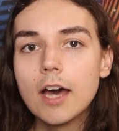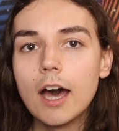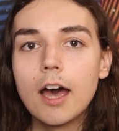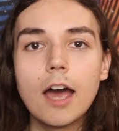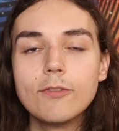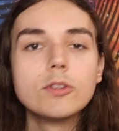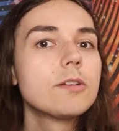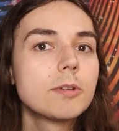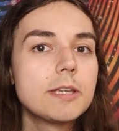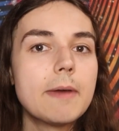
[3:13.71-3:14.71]
I've
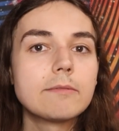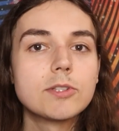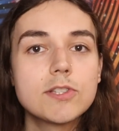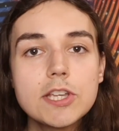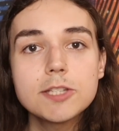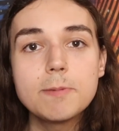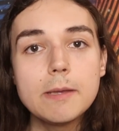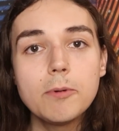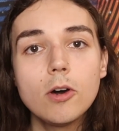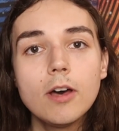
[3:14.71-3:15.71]
only really been with cis
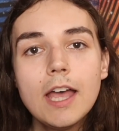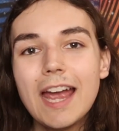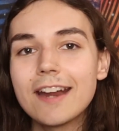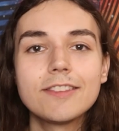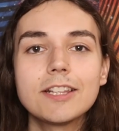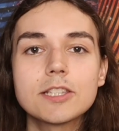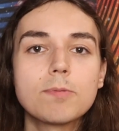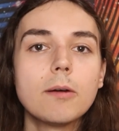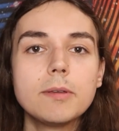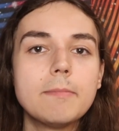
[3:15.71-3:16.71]
people. And I think that's
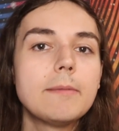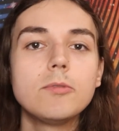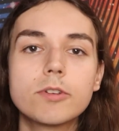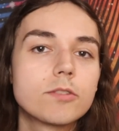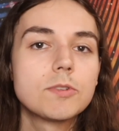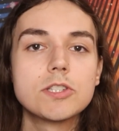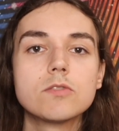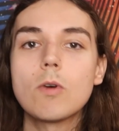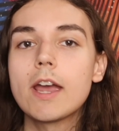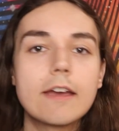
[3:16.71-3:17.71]
probably maybe one of the
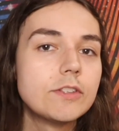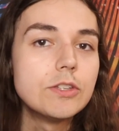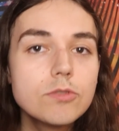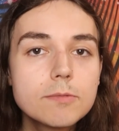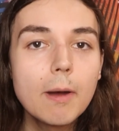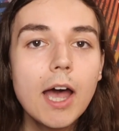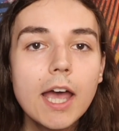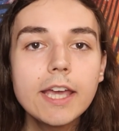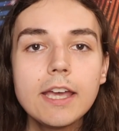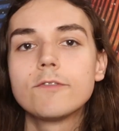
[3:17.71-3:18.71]
reasons why I've used
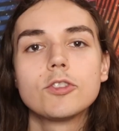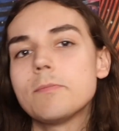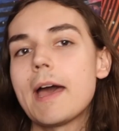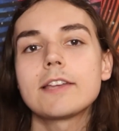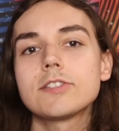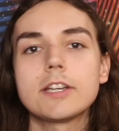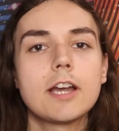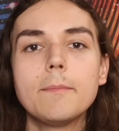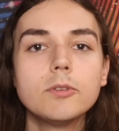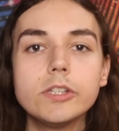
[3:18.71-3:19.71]
bi for the past like
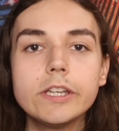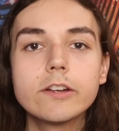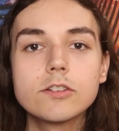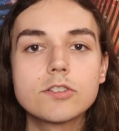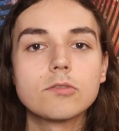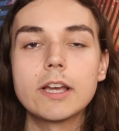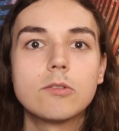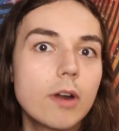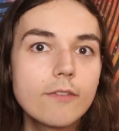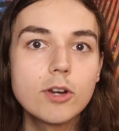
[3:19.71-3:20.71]
couple of years or
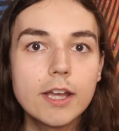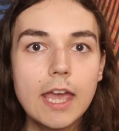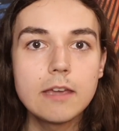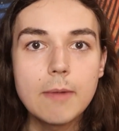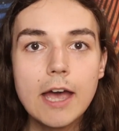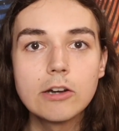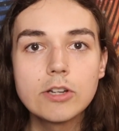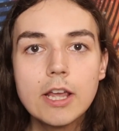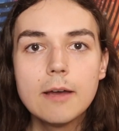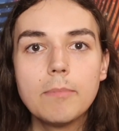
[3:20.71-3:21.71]
like whenever I came
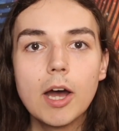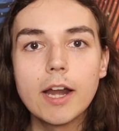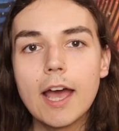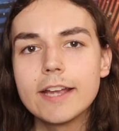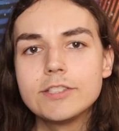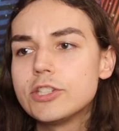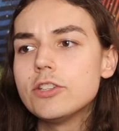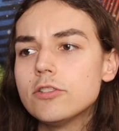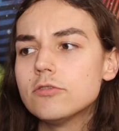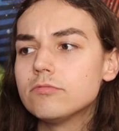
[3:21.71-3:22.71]
out. But I
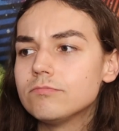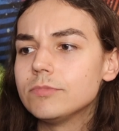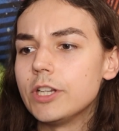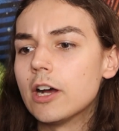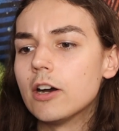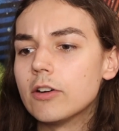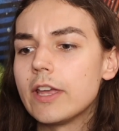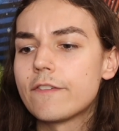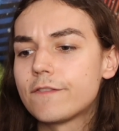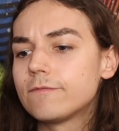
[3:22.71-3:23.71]
do, you know,
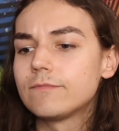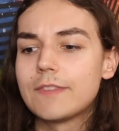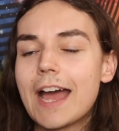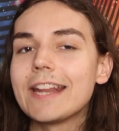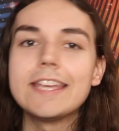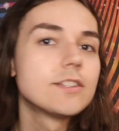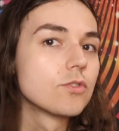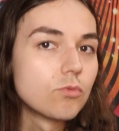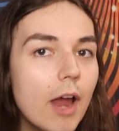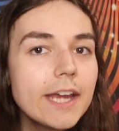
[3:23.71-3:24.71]
if that is
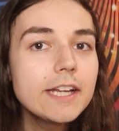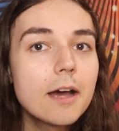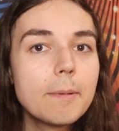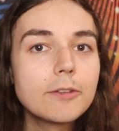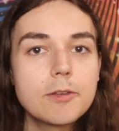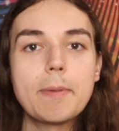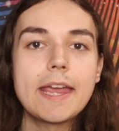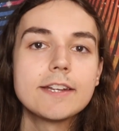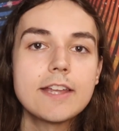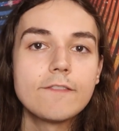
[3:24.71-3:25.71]
right about the
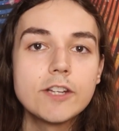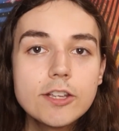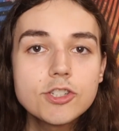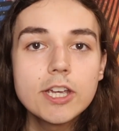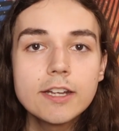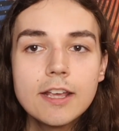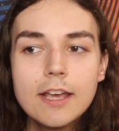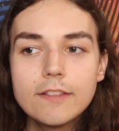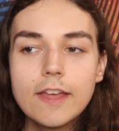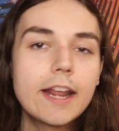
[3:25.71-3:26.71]
pan definition,
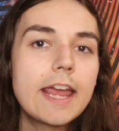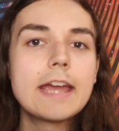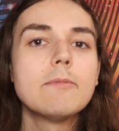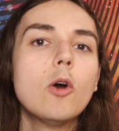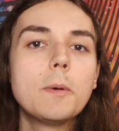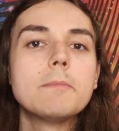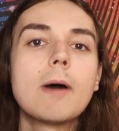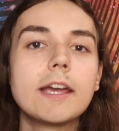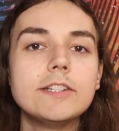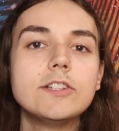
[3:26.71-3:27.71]
then I am
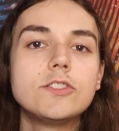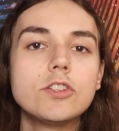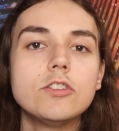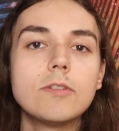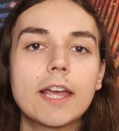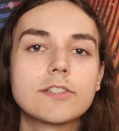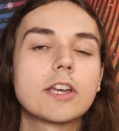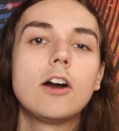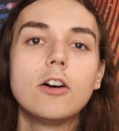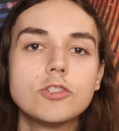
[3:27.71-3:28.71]
open-minded to, I guess,
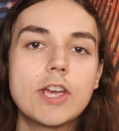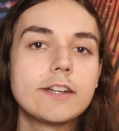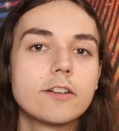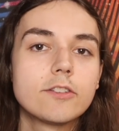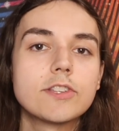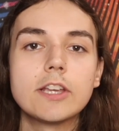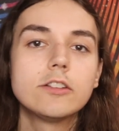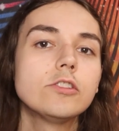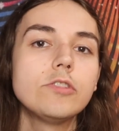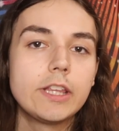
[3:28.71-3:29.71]
like all genders,
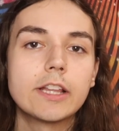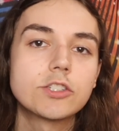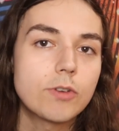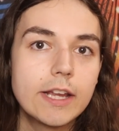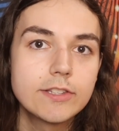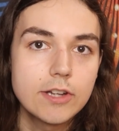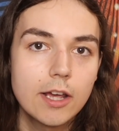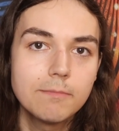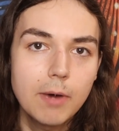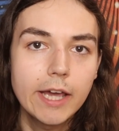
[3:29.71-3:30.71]
including like trans and
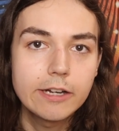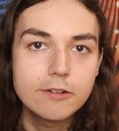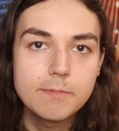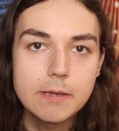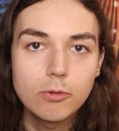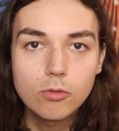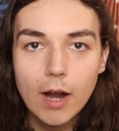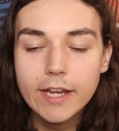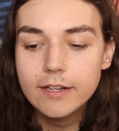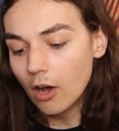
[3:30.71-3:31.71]
non-binary people,
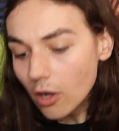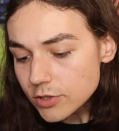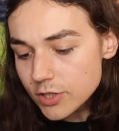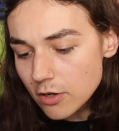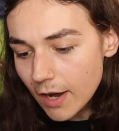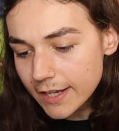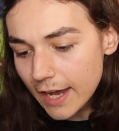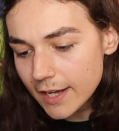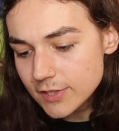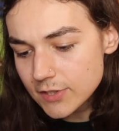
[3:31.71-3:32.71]
right? Also, I
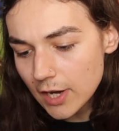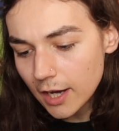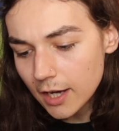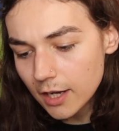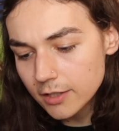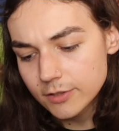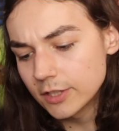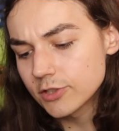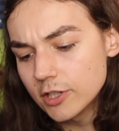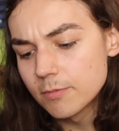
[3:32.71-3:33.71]
guess
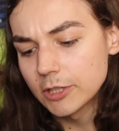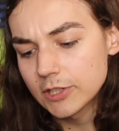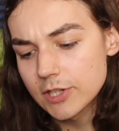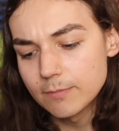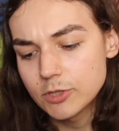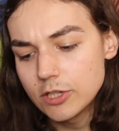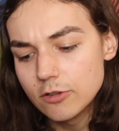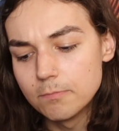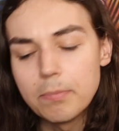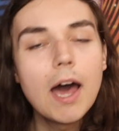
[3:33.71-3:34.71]
it's good to bring this up
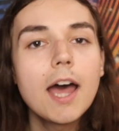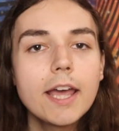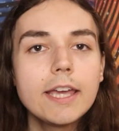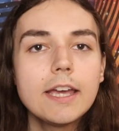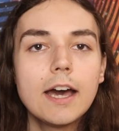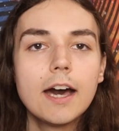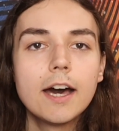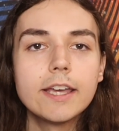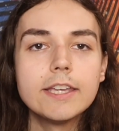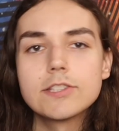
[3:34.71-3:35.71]
too. Bi
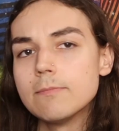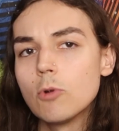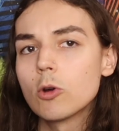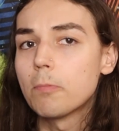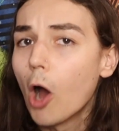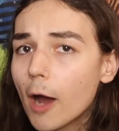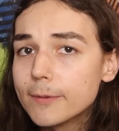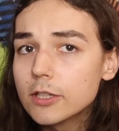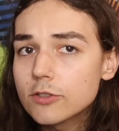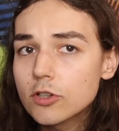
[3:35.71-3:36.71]
is a more
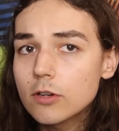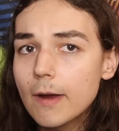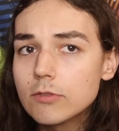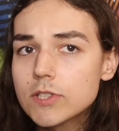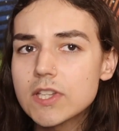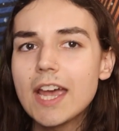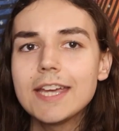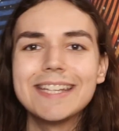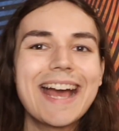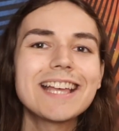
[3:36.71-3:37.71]
popular term, I would say.
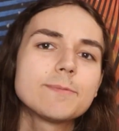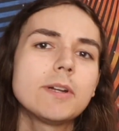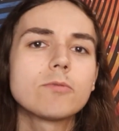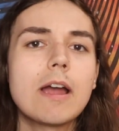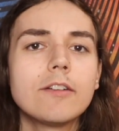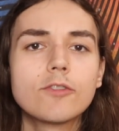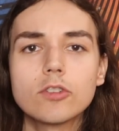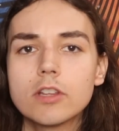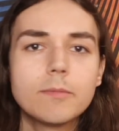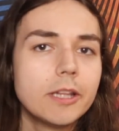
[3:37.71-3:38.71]
It has been around for
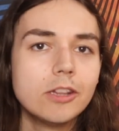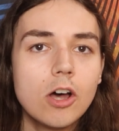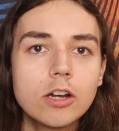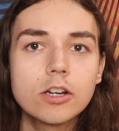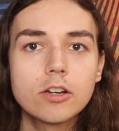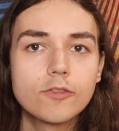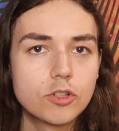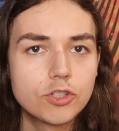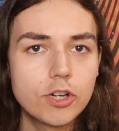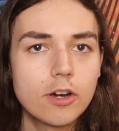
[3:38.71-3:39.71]
a little bit longer for
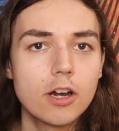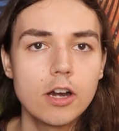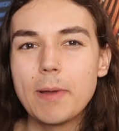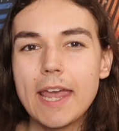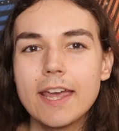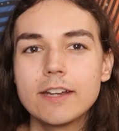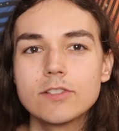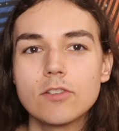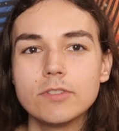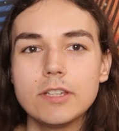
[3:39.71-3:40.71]
sure. Pan
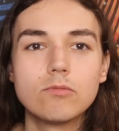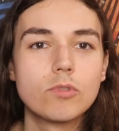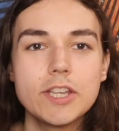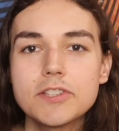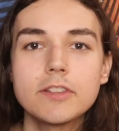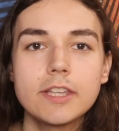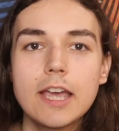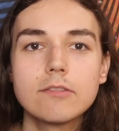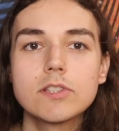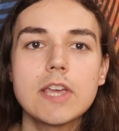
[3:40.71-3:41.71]
is only recently,
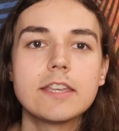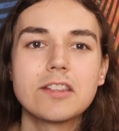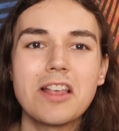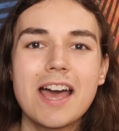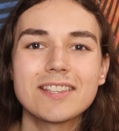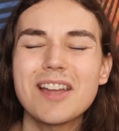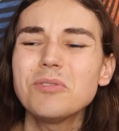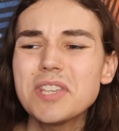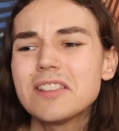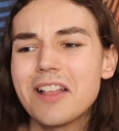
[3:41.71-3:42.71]
I would say, the
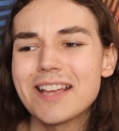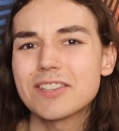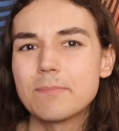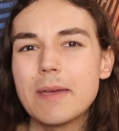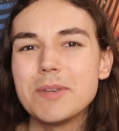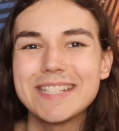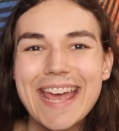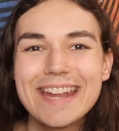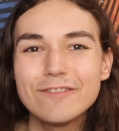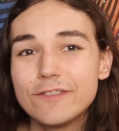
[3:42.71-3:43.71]
last like maybe
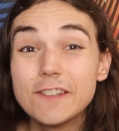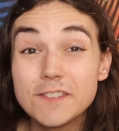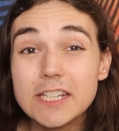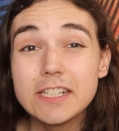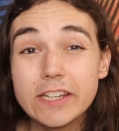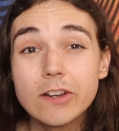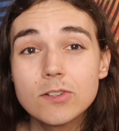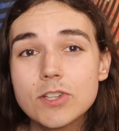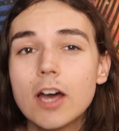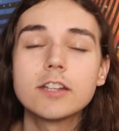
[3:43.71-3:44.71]
10, 15
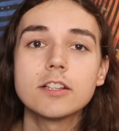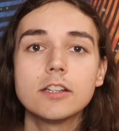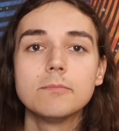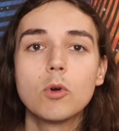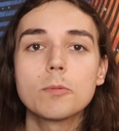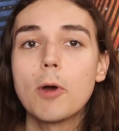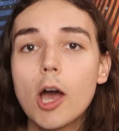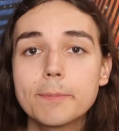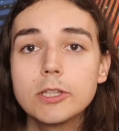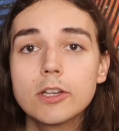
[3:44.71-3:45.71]
years gotten more
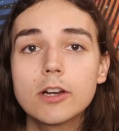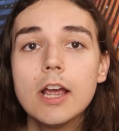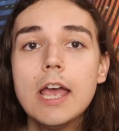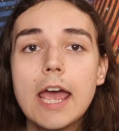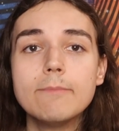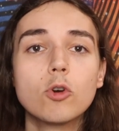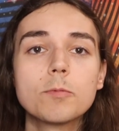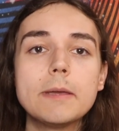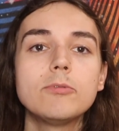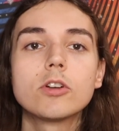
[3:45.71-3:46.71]
popular and more
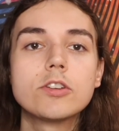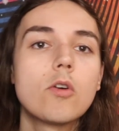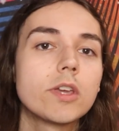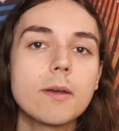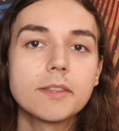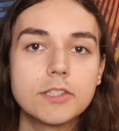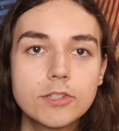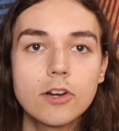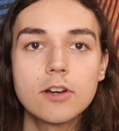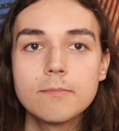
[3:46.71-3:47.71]
people are knowing about the
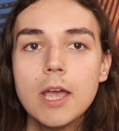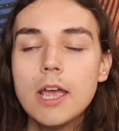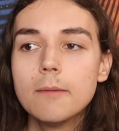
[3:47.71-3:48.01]
term.